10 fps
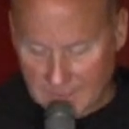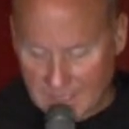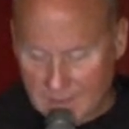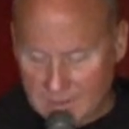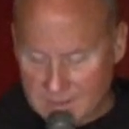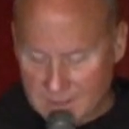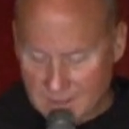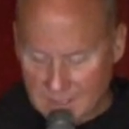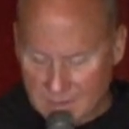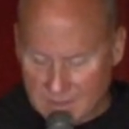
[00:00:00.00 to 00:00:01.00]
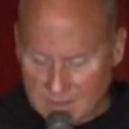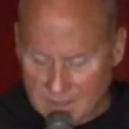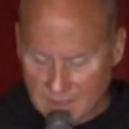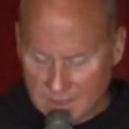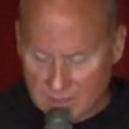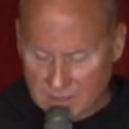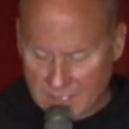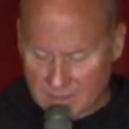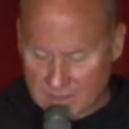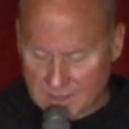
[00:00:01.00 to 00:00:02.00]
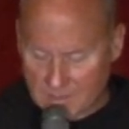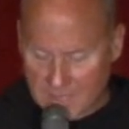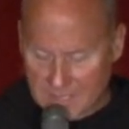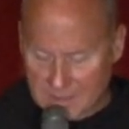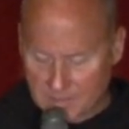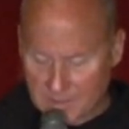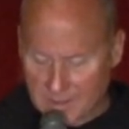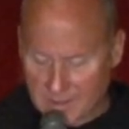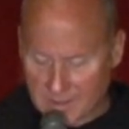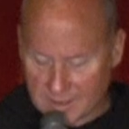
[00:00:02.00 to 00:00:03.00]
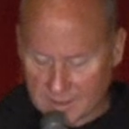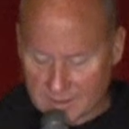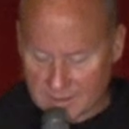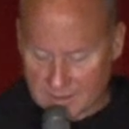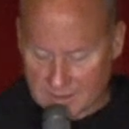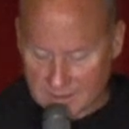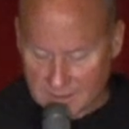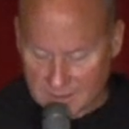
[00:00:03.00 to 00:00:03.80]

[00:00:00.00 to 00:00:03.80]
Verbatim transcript: How does the, how does the liturgy, how does the Mass pique our conscience?